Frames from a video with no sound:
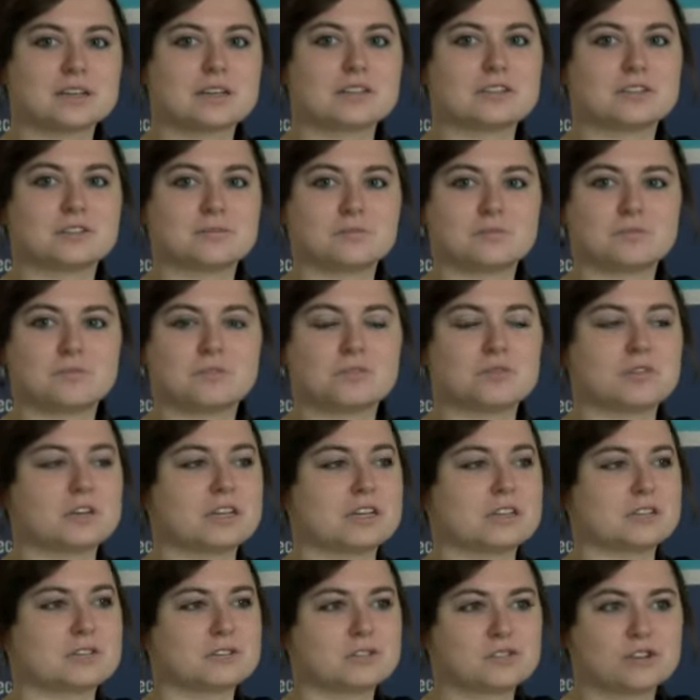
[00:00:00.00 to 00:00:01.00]
You'll
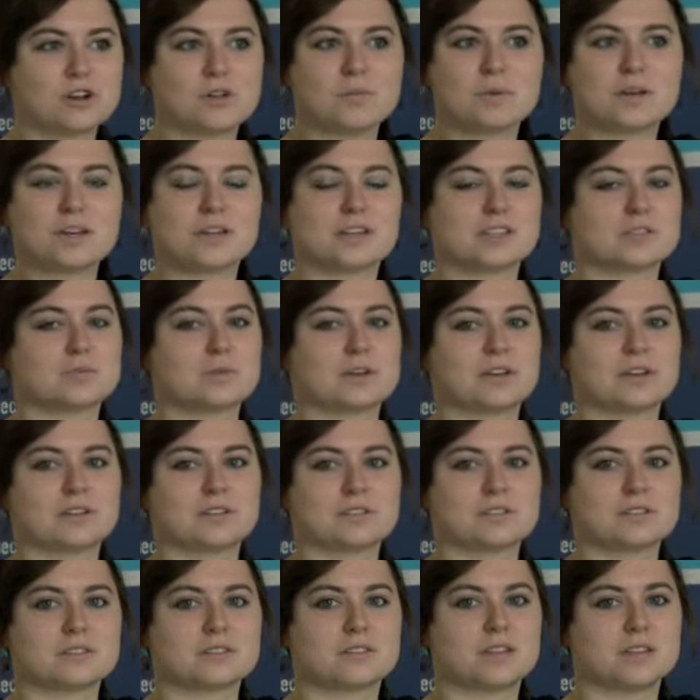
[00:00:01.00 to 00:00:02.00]
get so many
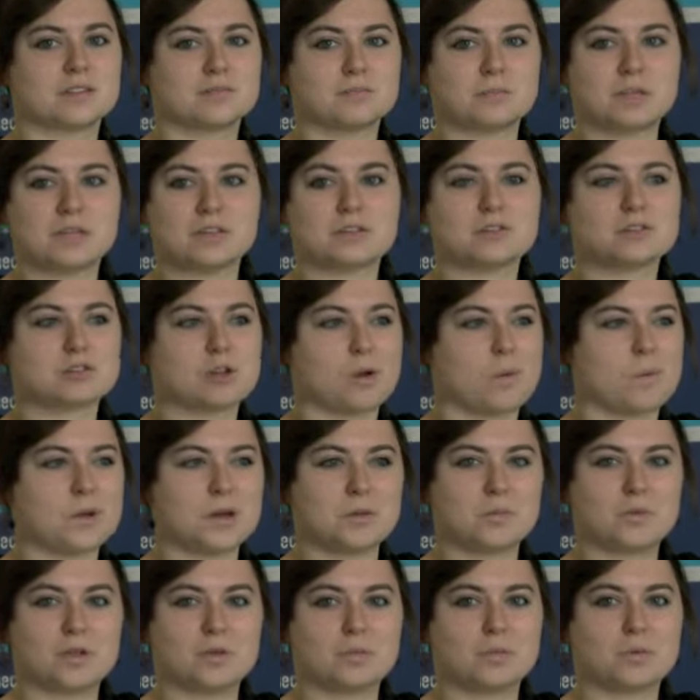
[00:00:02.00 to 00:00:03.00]
experiences and meet so many
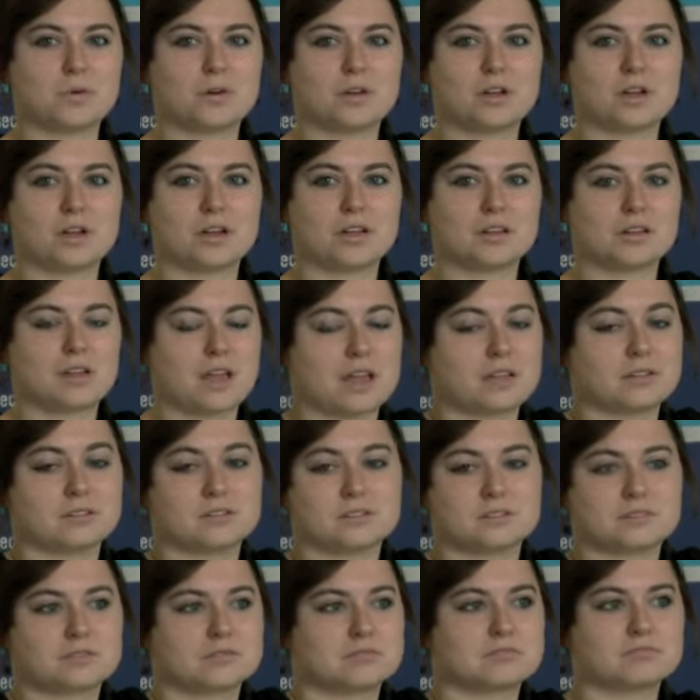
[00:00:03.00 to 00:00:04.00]
people, and
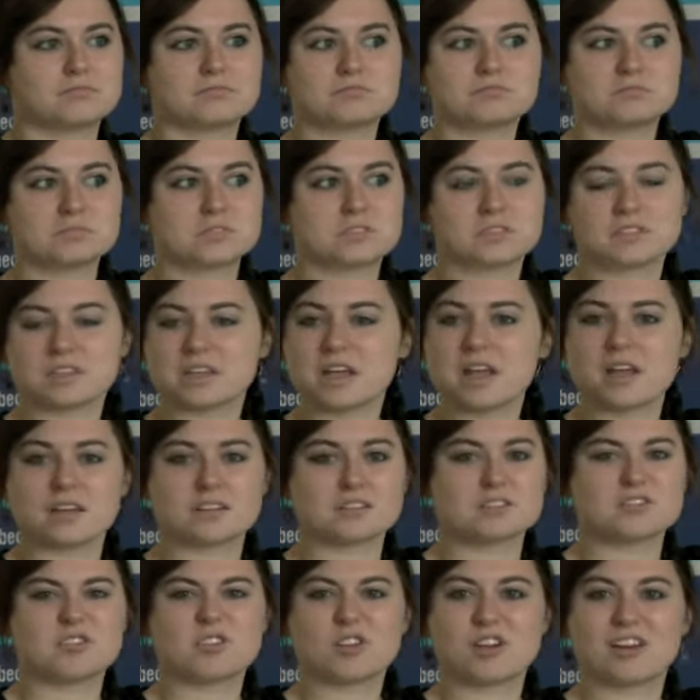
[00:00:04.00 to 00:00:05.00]
yeah,
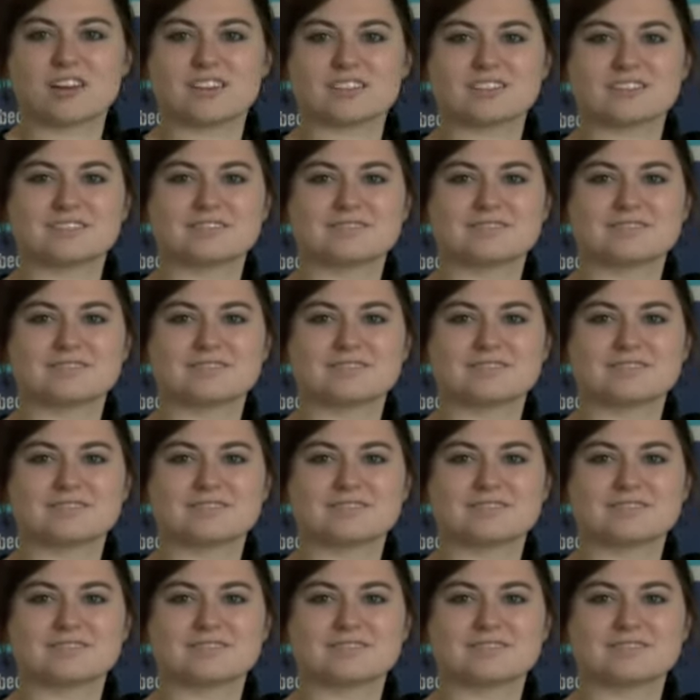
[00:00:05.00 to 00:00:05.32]
it's great.